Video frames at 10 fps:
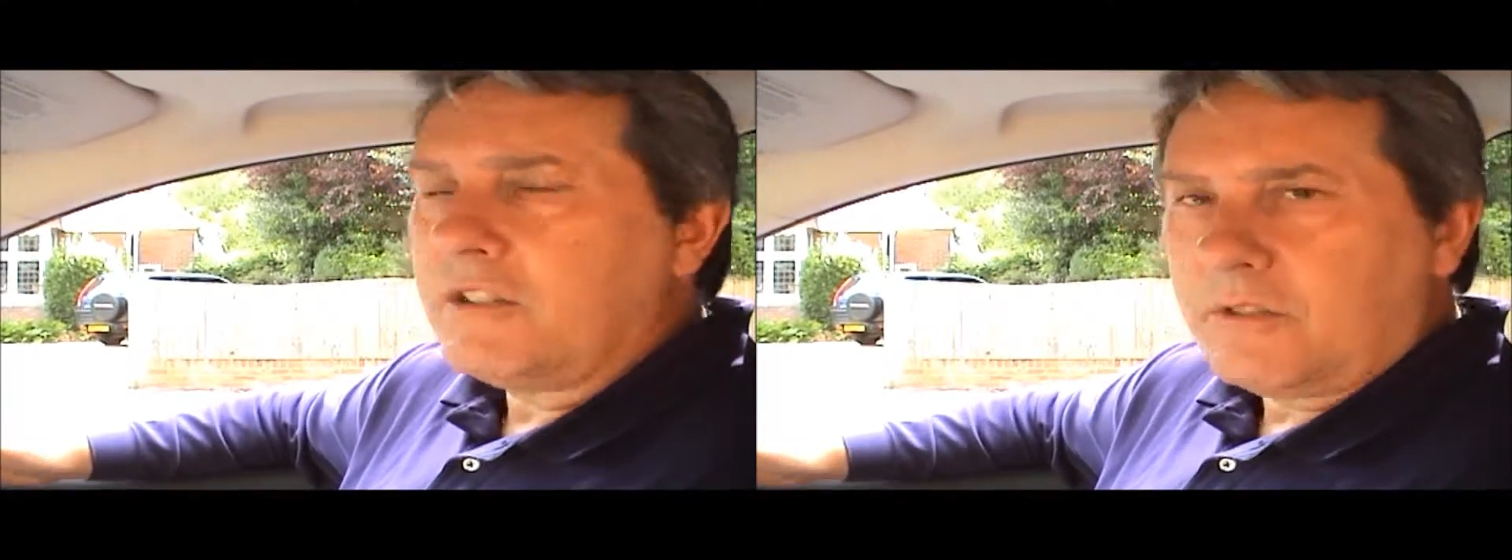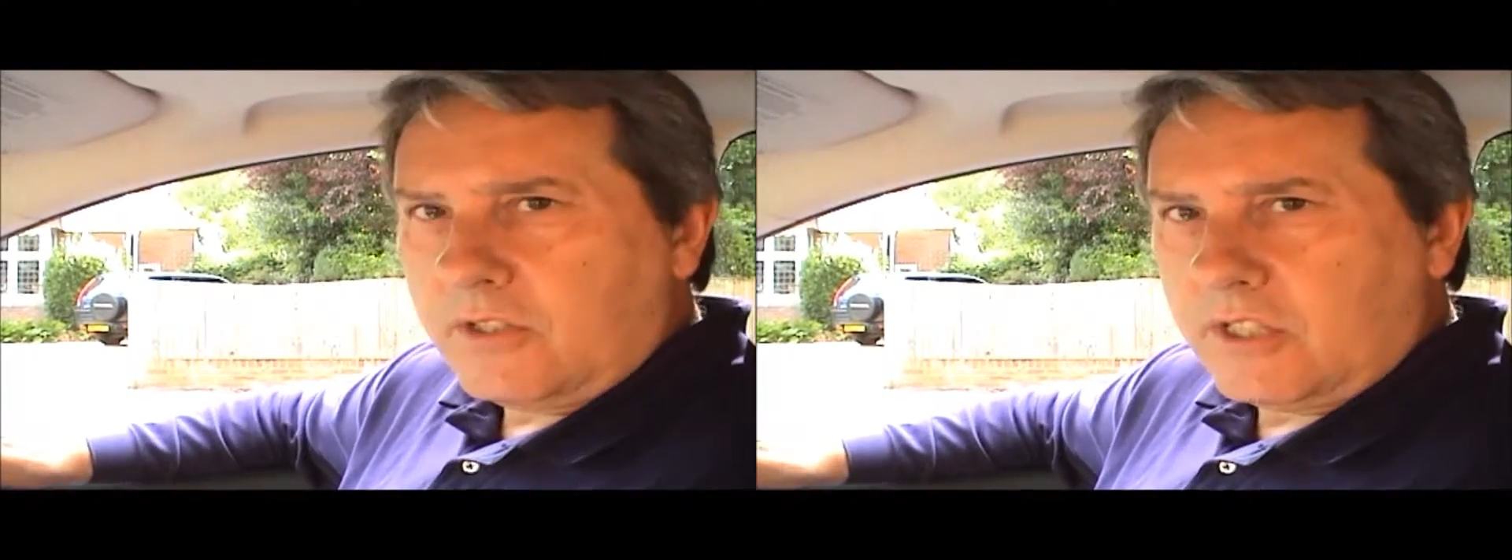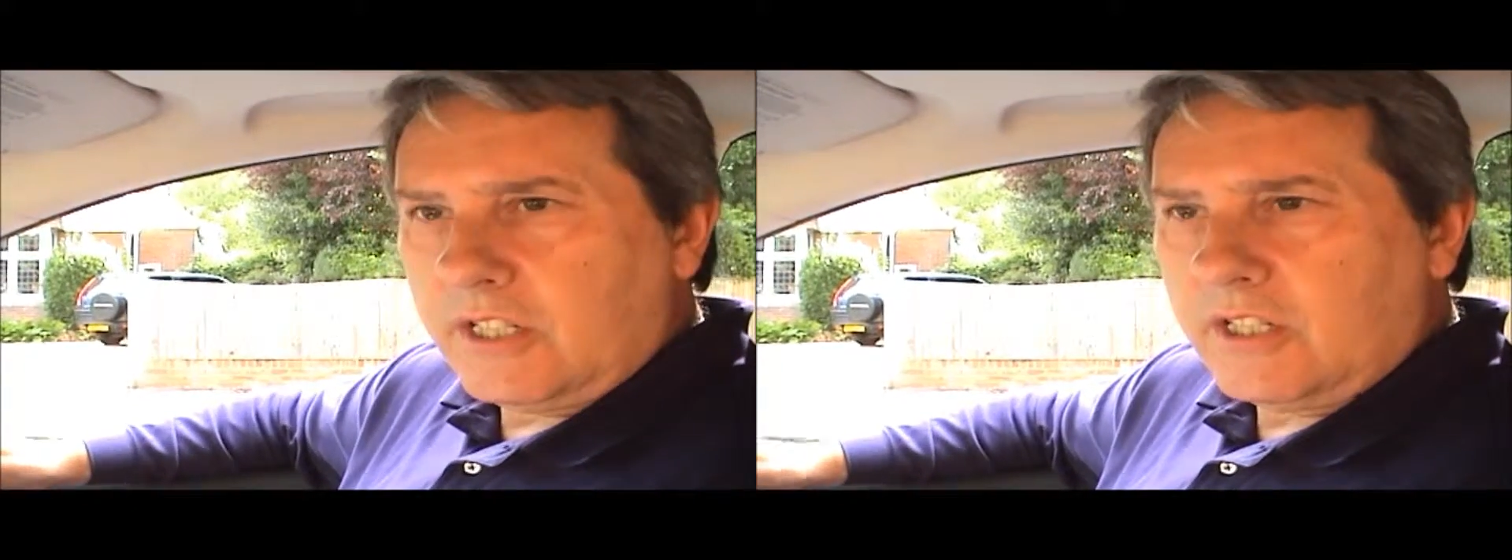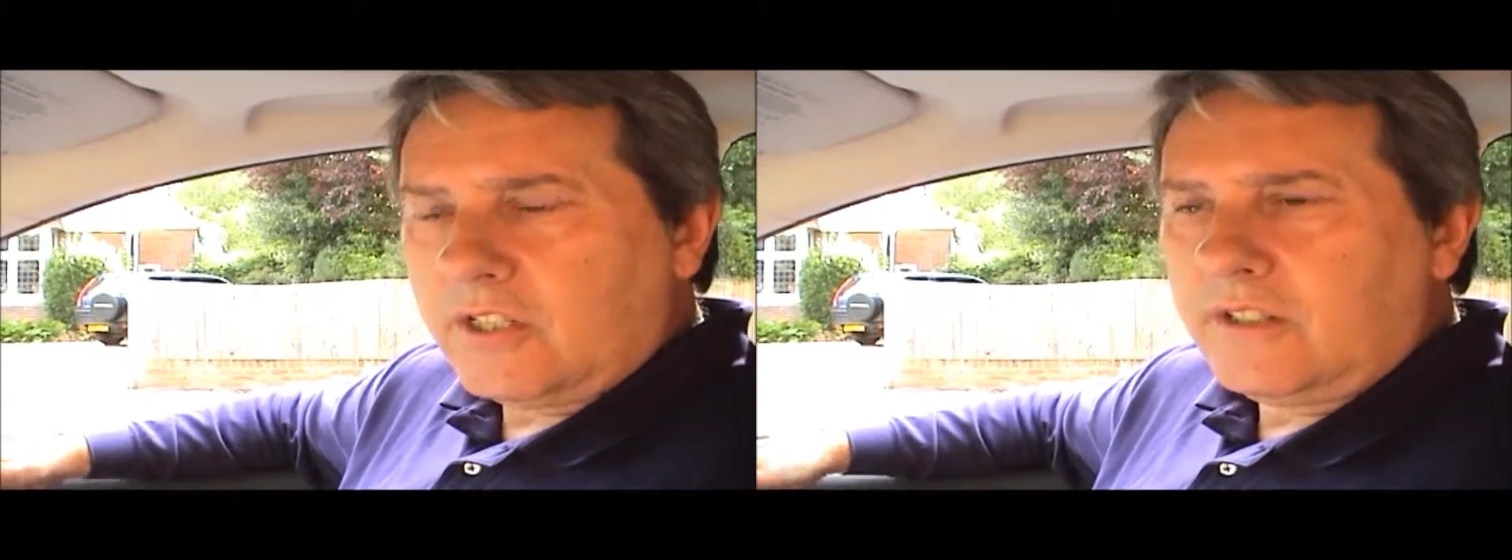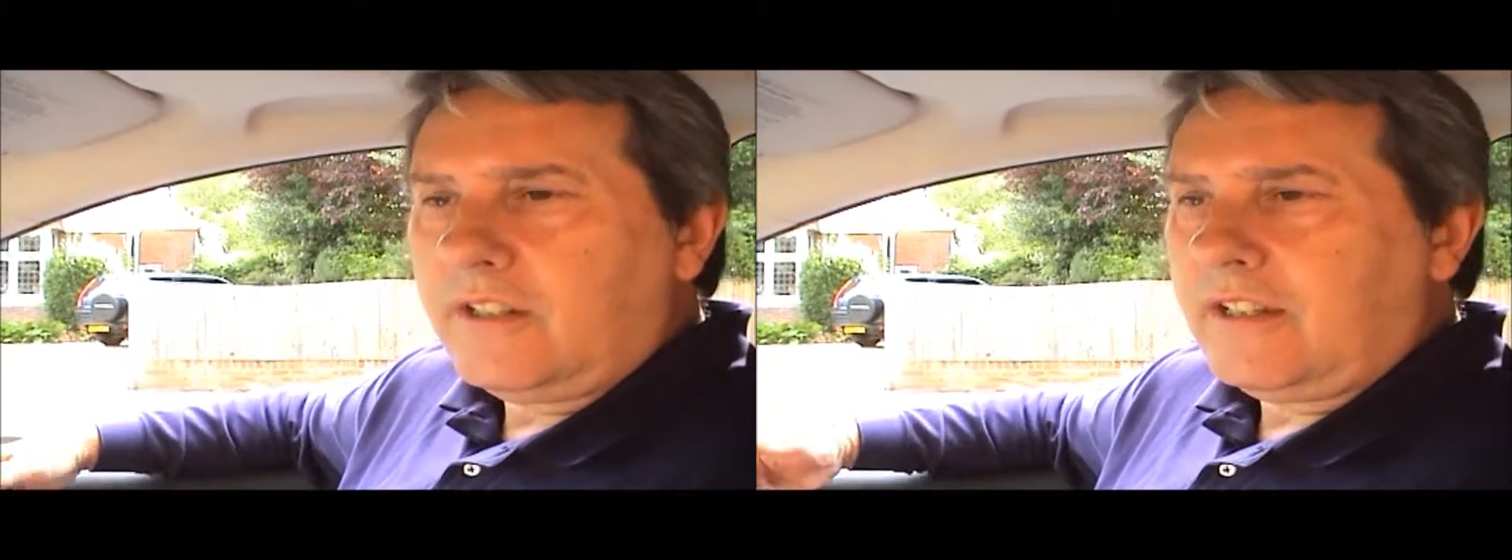to a
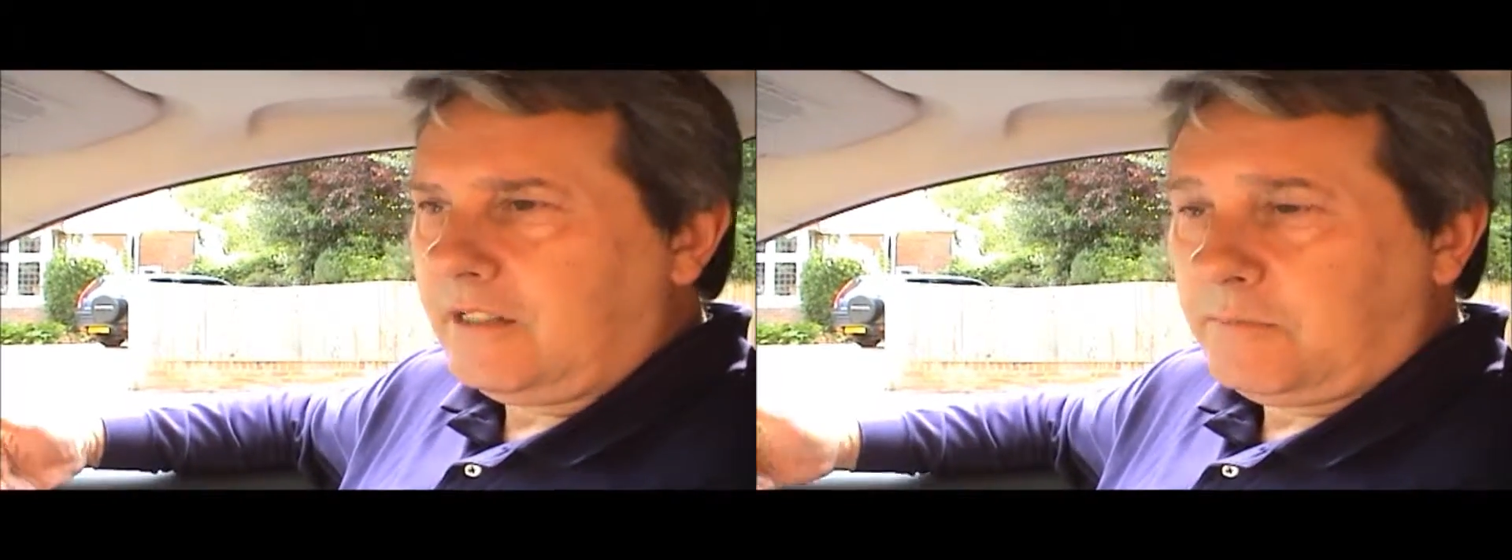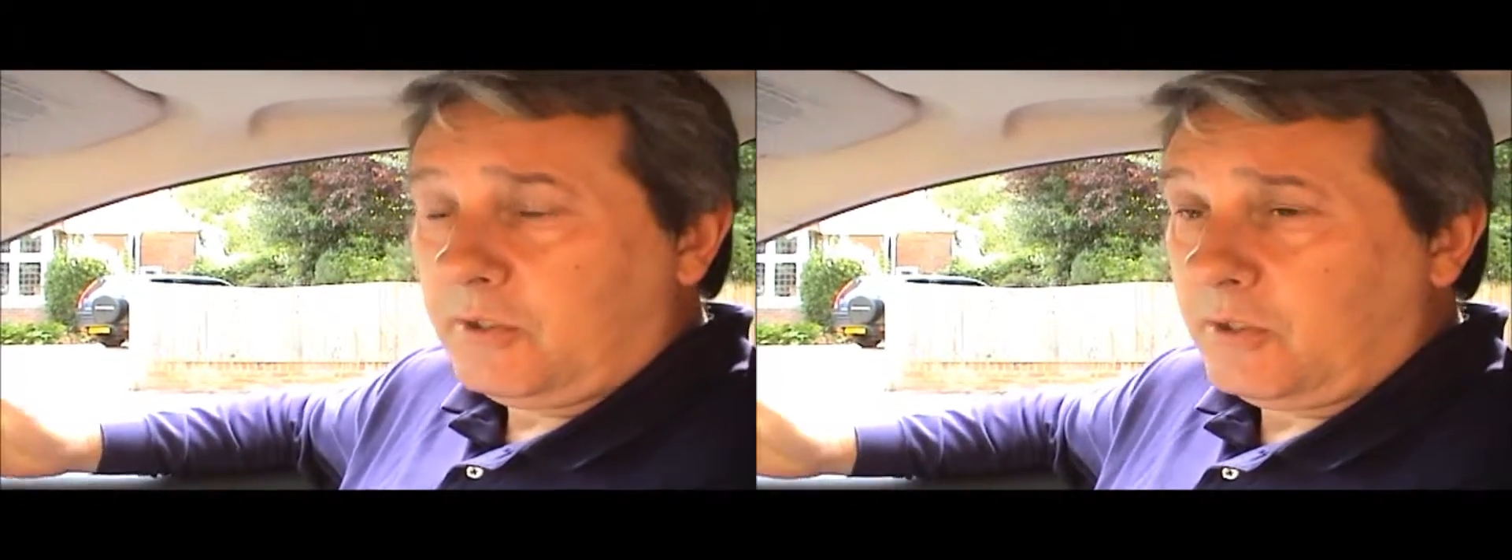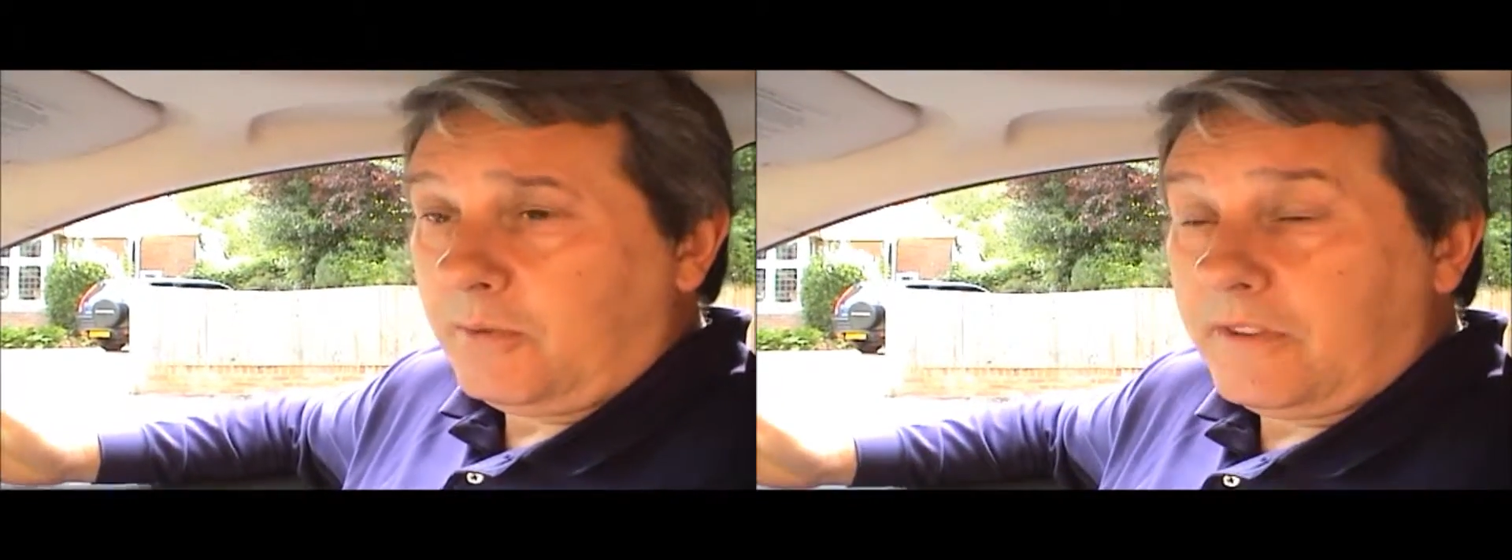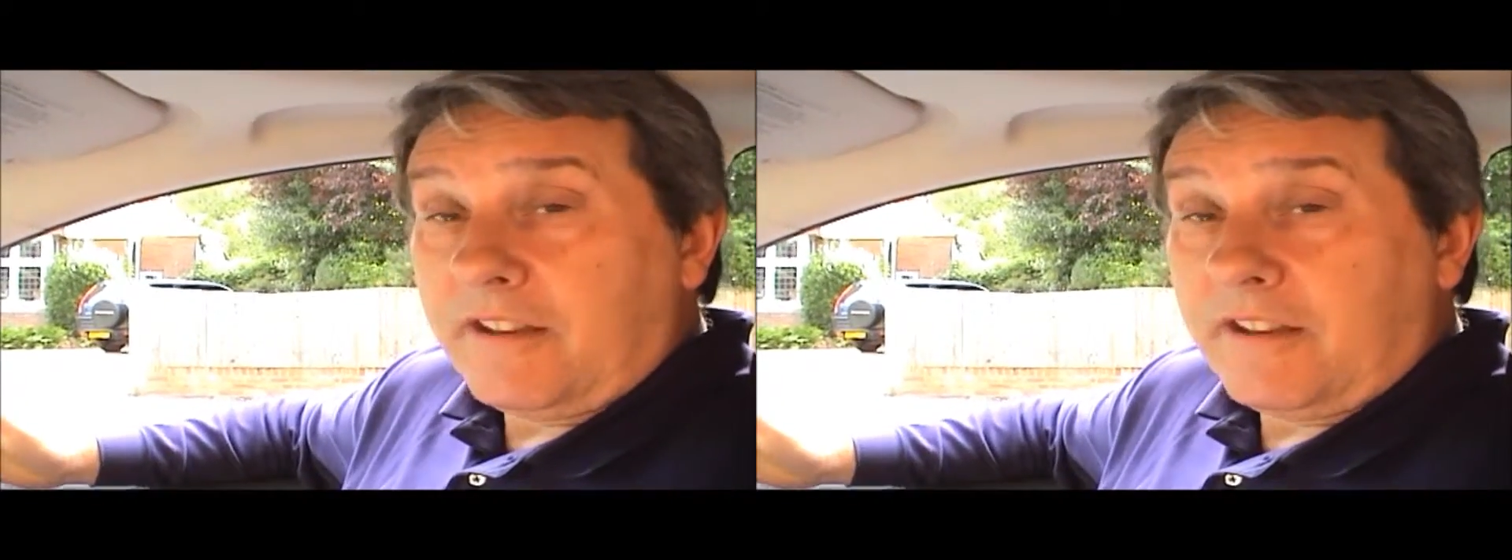surgeon is presumably